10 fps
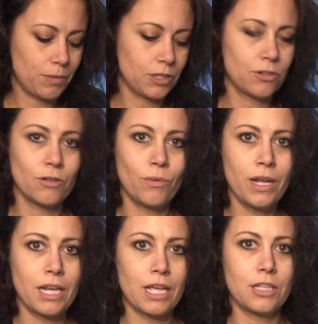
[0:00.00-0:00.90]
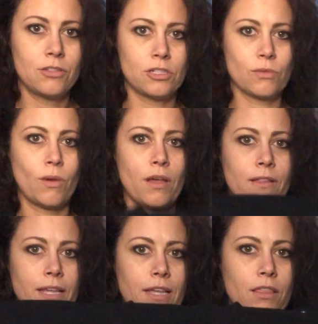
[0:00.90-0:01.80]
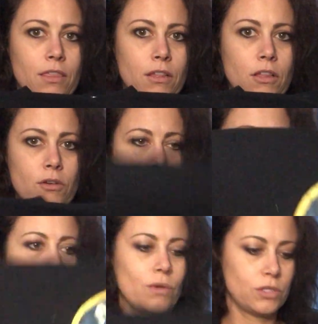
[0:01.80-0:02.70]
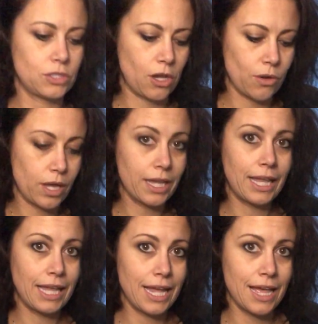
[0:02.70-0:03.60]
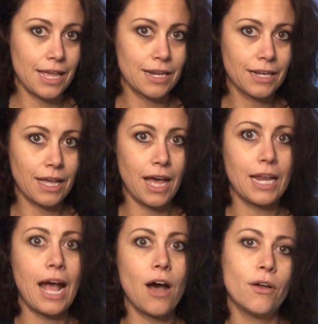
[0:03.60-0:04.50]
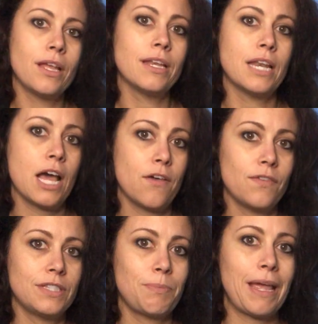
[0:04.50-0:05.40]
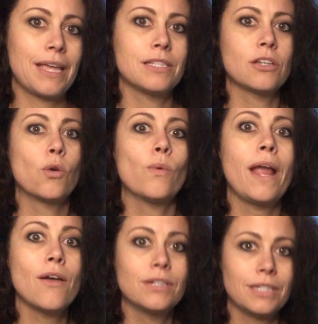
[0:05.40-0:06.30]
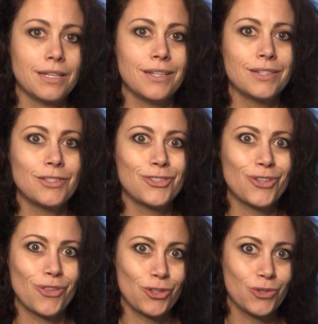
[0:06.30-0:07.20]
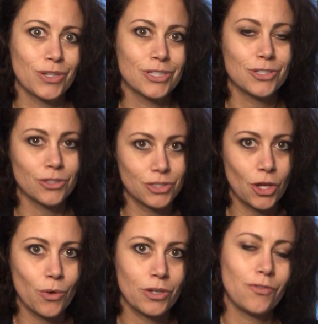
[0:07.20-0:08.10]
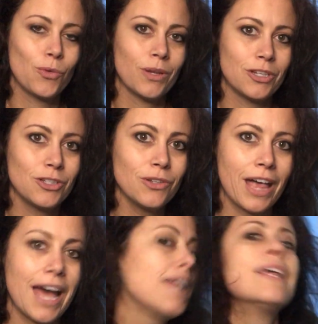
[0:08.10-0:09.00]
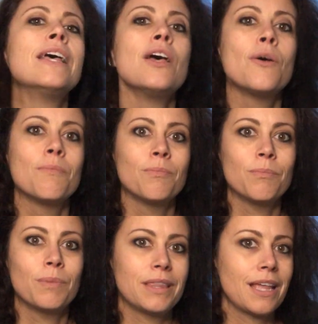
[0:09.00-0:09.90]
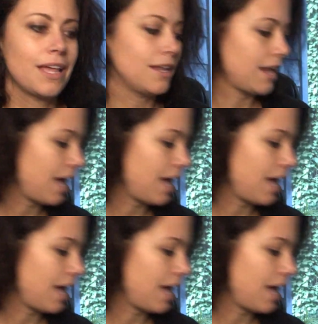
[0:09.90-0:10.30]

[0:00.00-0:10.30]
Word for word: but you don't want it, you just want like the logo. So again, cut out enough space around it so that you can still sew it if you want to do that. But then